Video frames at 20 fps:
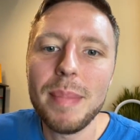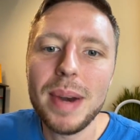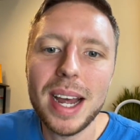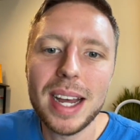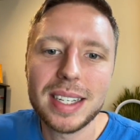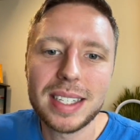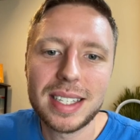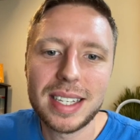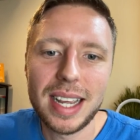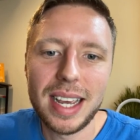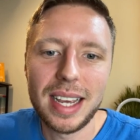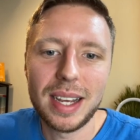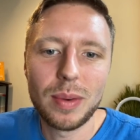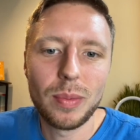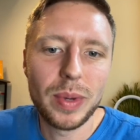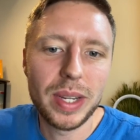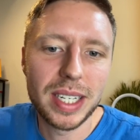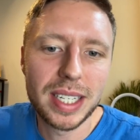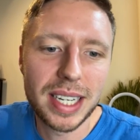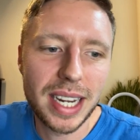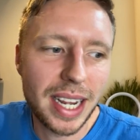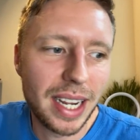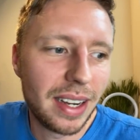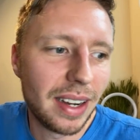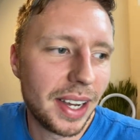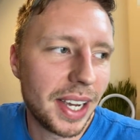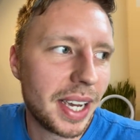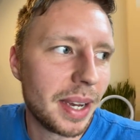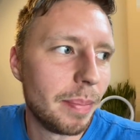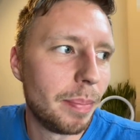I'm not saying we
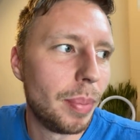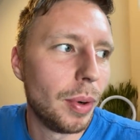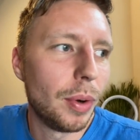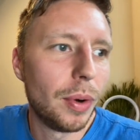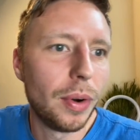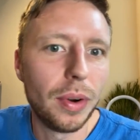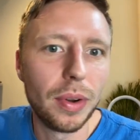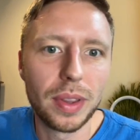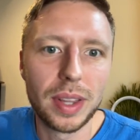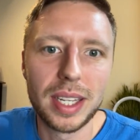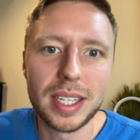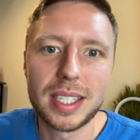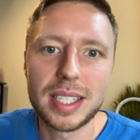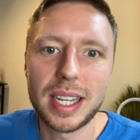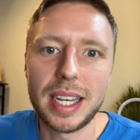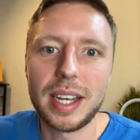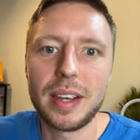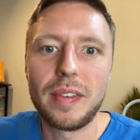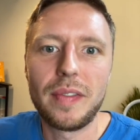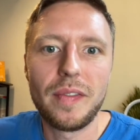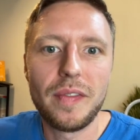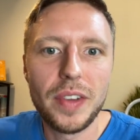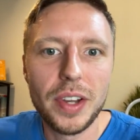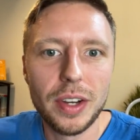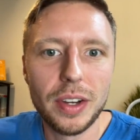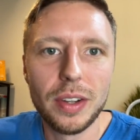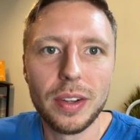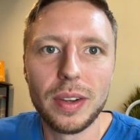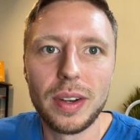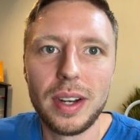take like a bowl that's like
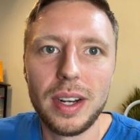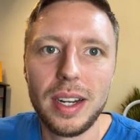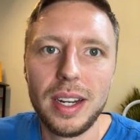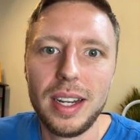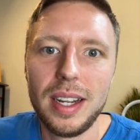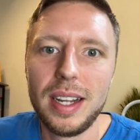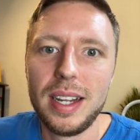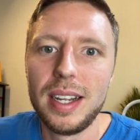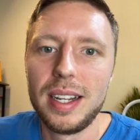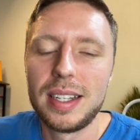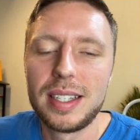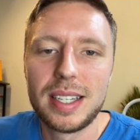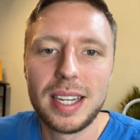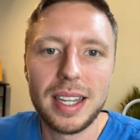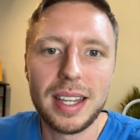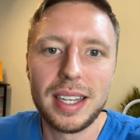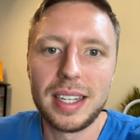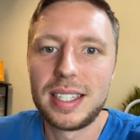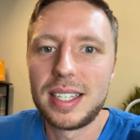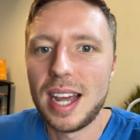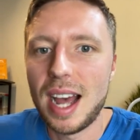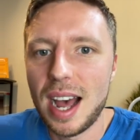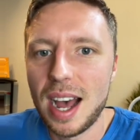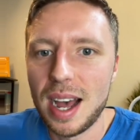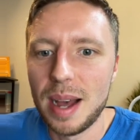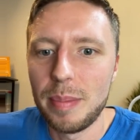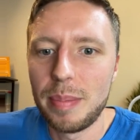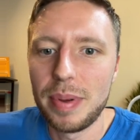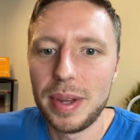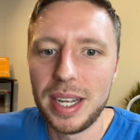filled to the
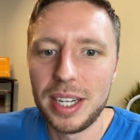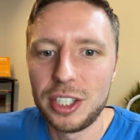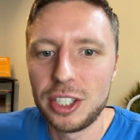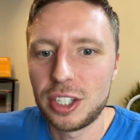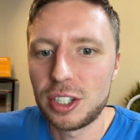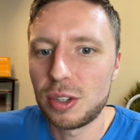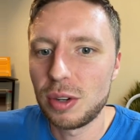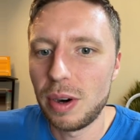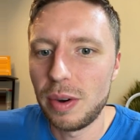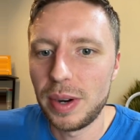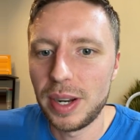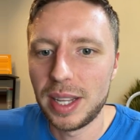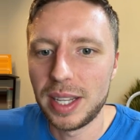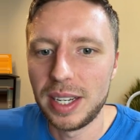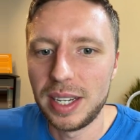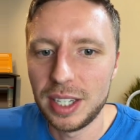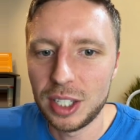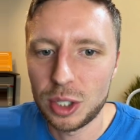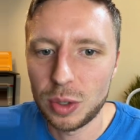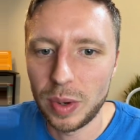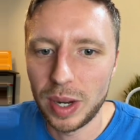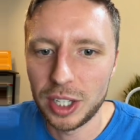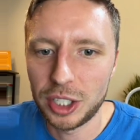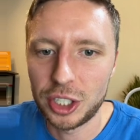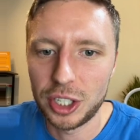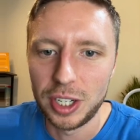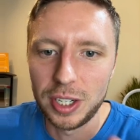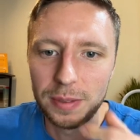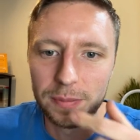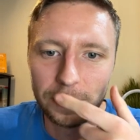top and just throw it in the
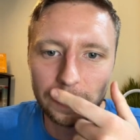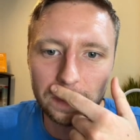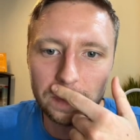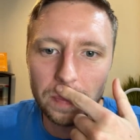dishwasher.